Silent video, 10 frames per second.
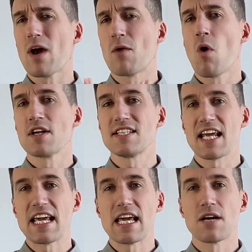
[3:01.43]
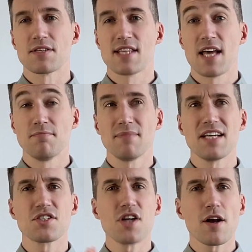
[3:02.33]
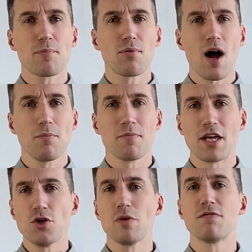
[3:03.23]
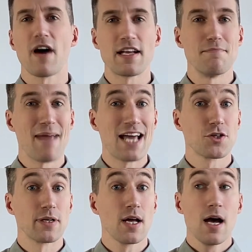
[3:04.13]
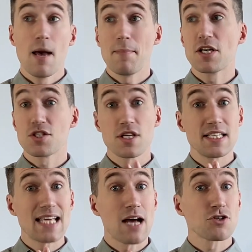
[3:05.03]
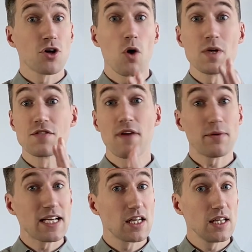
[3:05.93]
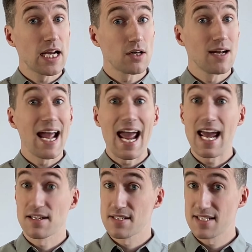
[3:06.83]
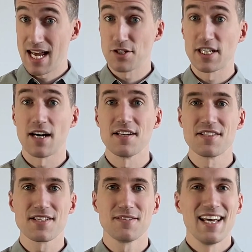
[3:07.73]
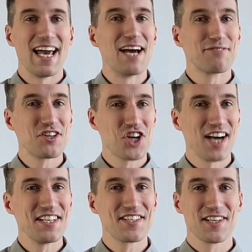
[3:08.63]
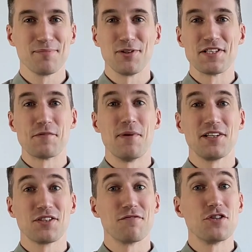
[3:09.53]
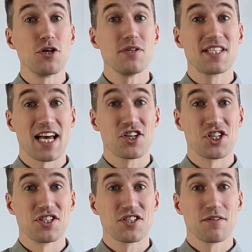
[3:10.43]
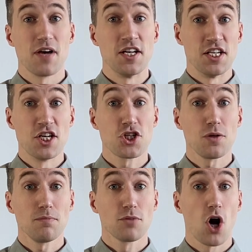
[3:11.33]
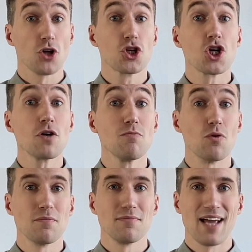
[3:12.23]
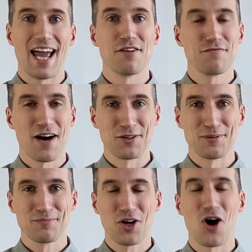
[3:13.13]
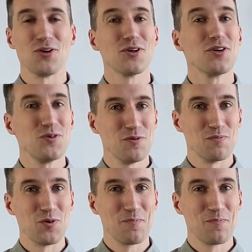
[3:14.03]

I want to say here is that it's not a problem that you will find in Mandarin, because the sounds are always very clear and standardized. Every Chinese syllable is built of two sections, an initial called shengmu and a final called yunmu.